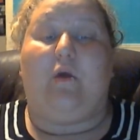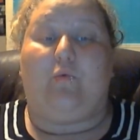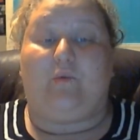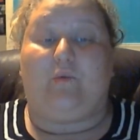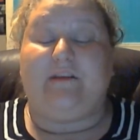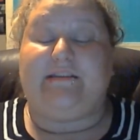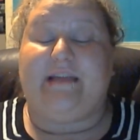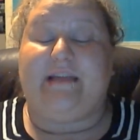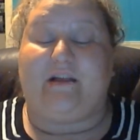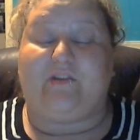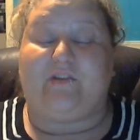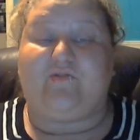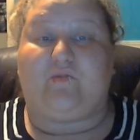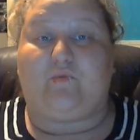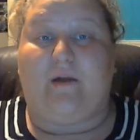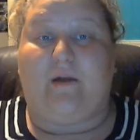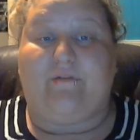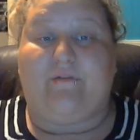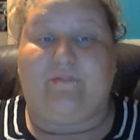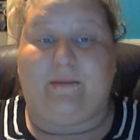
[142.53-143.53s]
retails for
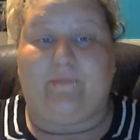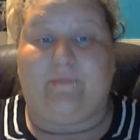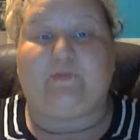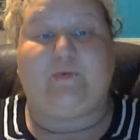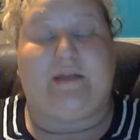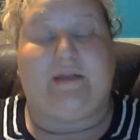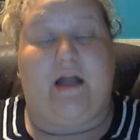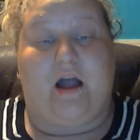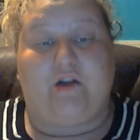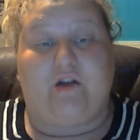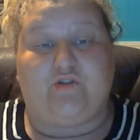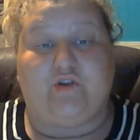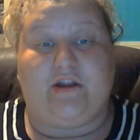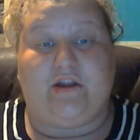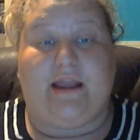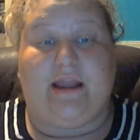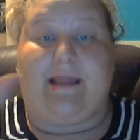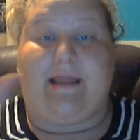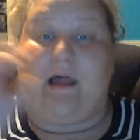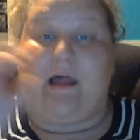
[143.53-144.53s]
roughly between
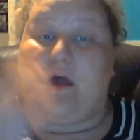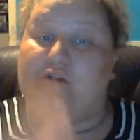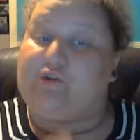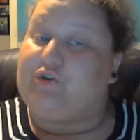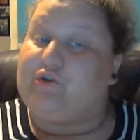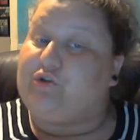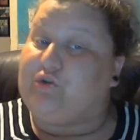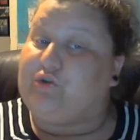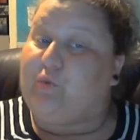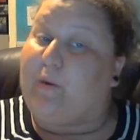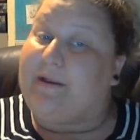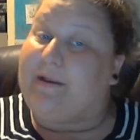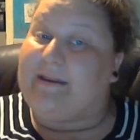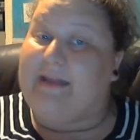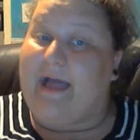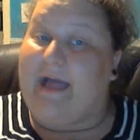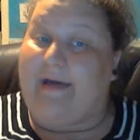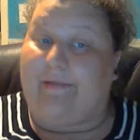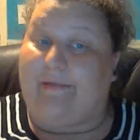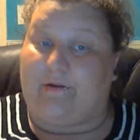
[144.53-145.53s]
100 and
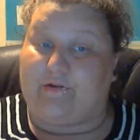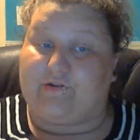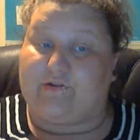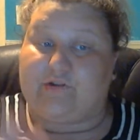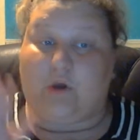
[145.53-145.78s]
$120.